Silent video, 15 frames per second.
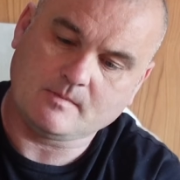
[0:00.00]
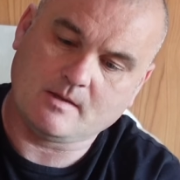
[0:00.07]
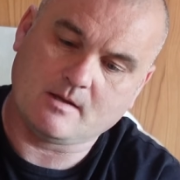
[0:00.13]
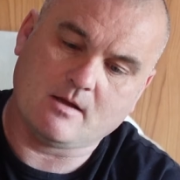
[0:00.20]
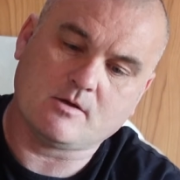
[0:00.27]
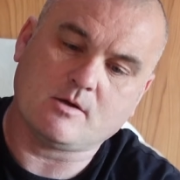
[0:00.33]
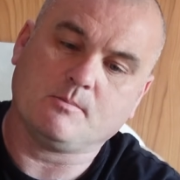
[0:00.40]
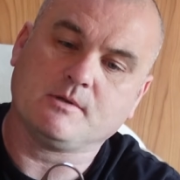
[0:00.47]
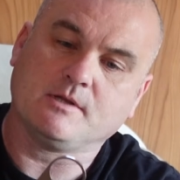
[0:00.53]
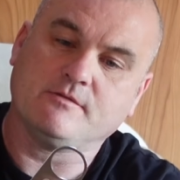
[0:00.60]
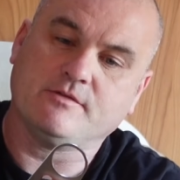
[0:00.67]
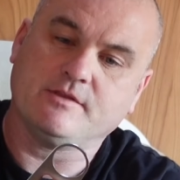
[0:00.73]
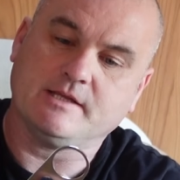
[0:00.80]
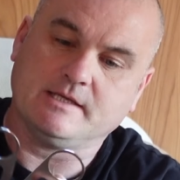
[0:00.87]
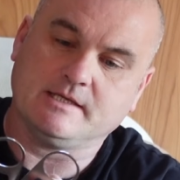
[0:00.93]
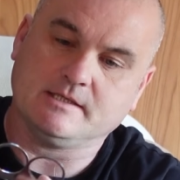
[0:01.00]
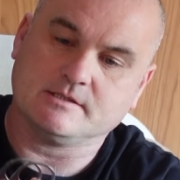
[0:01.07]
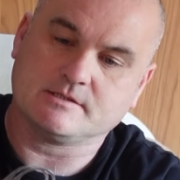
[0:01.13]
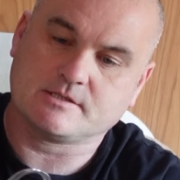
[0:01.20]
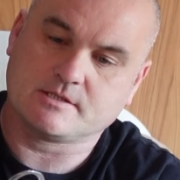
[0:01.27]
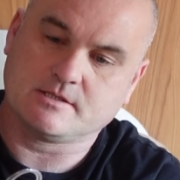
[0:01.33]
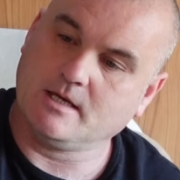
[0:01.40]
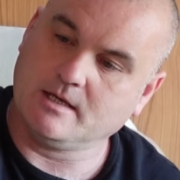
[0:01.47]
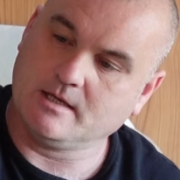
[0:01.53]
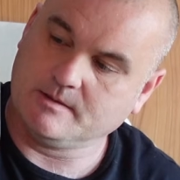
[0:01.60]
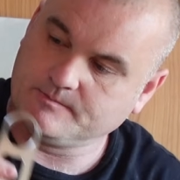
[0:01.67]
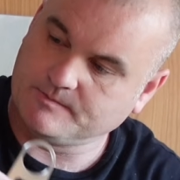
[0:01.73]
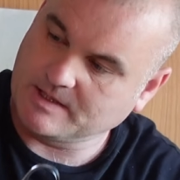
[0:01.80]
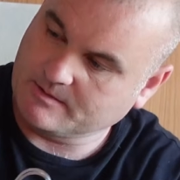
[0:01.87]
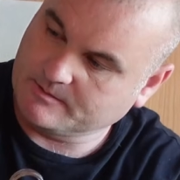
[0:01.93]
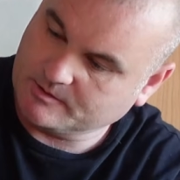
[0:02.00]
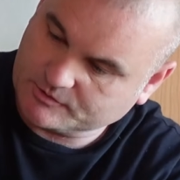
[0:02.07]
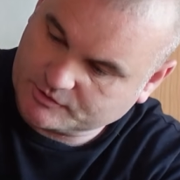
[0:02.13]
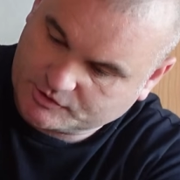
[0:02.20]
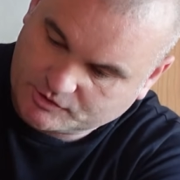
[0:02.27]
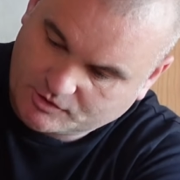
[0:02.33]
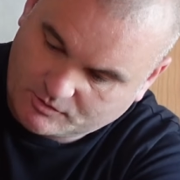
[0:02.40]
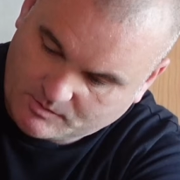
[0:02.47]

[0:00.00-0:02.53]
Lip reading: a couple of these. Now I'm not sure